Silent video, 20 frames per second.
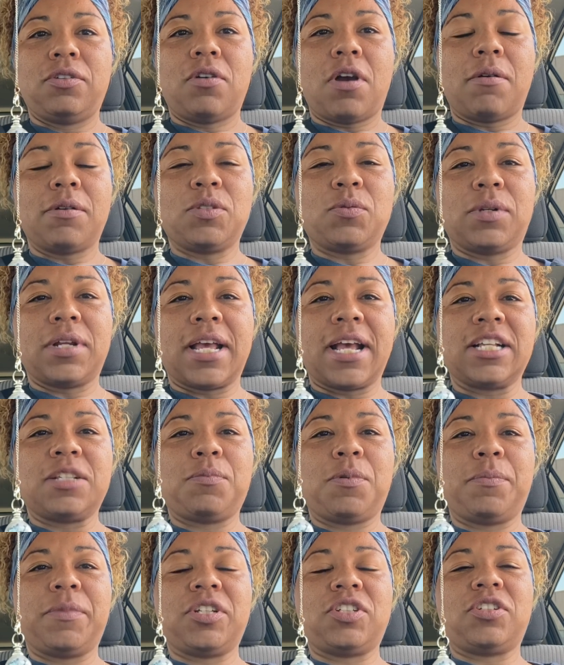You always want to ask
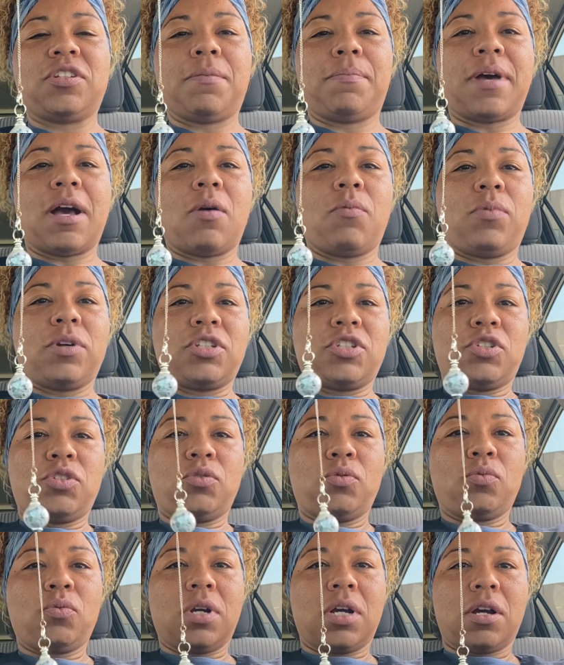permission about what
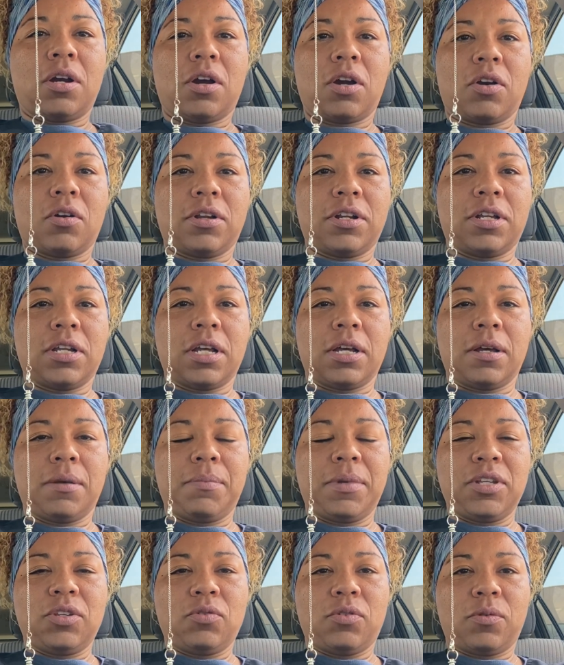you are going to
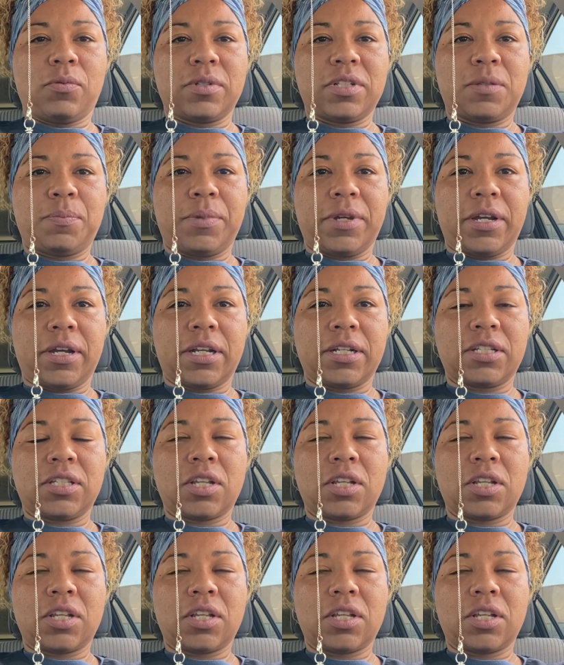be doing with spirit.